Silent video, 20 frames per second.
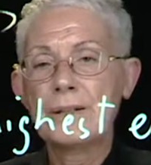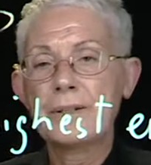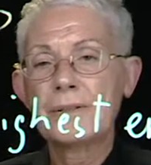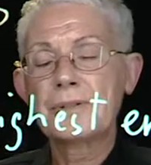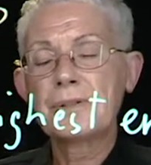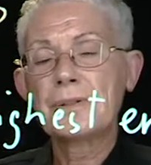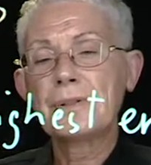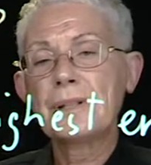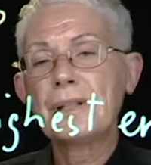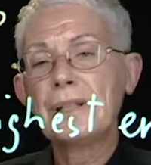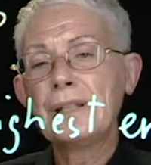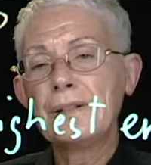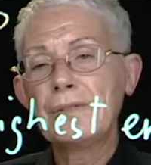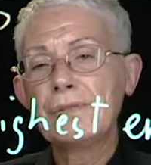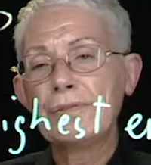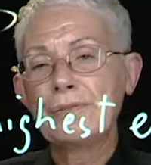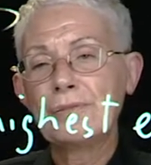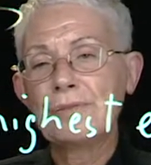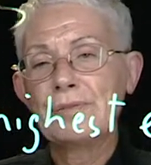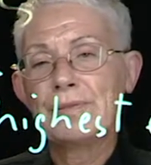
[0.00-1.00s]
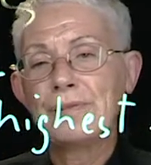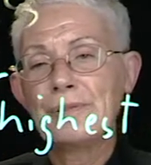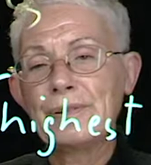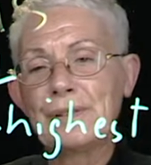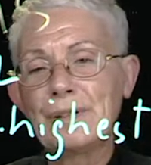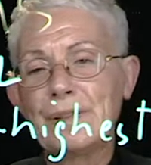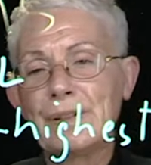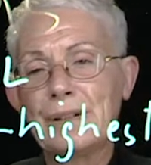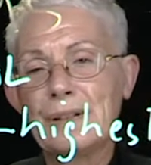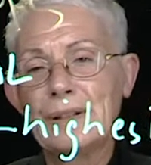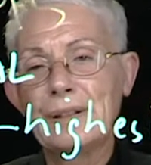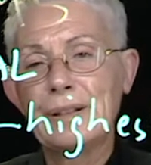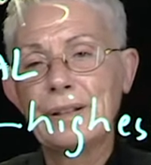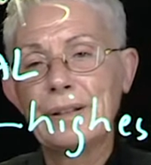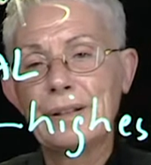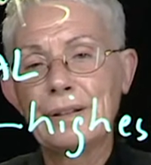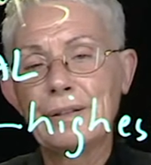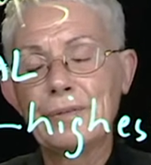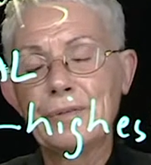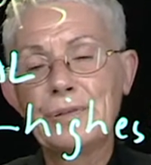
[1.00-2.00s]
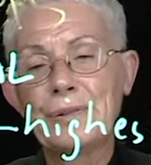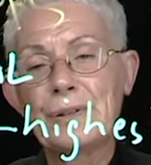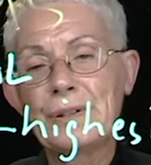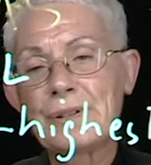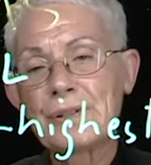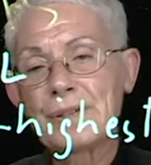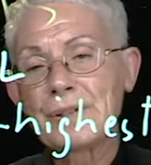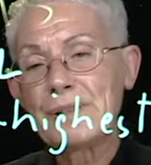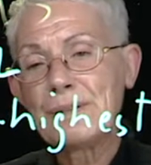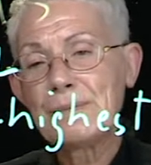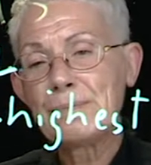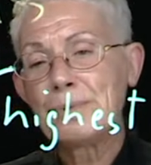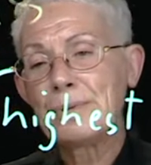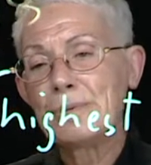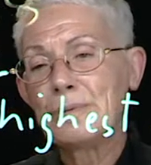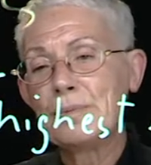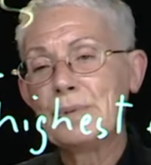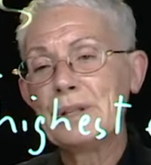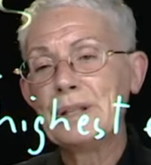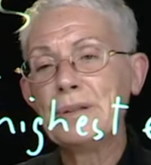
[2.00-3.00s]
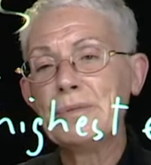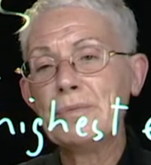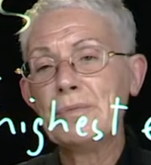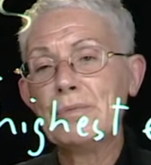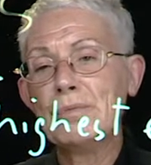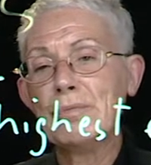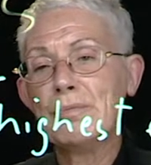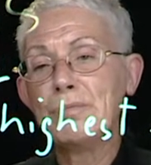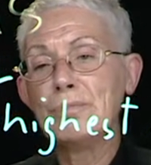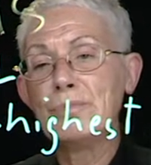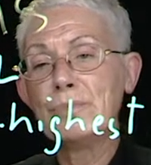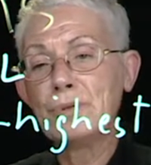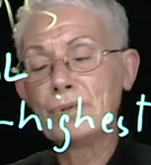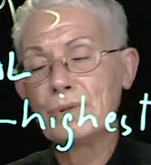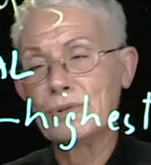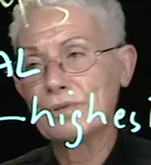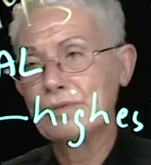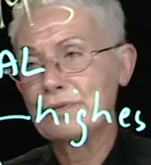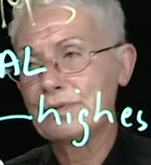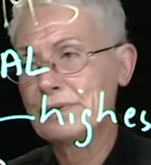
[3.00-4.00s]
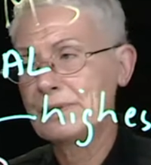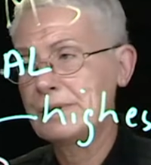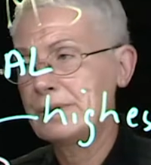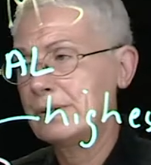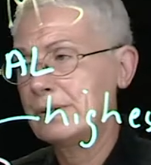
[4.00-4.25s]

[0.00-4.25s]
So if, for example, we move